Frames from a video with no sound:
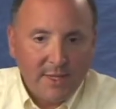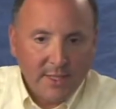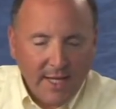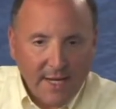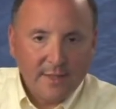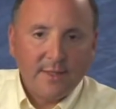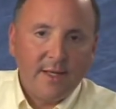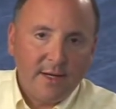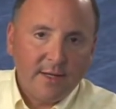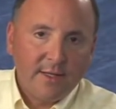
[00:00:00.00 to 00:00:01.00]
to the end of the
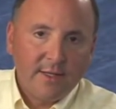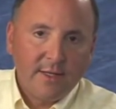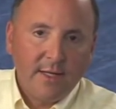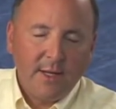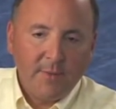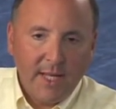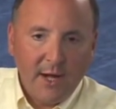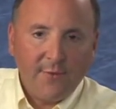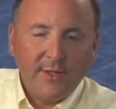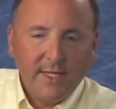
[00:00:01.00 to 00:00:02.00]
log, and we
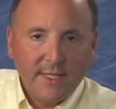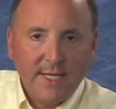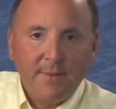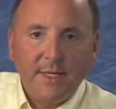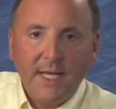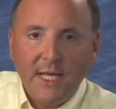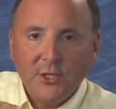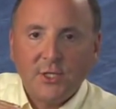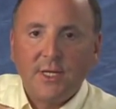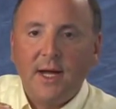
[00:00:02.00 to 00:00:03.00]
carefully examined
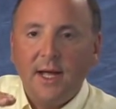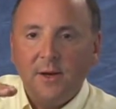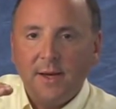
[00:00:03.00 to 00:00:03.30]
each I.O.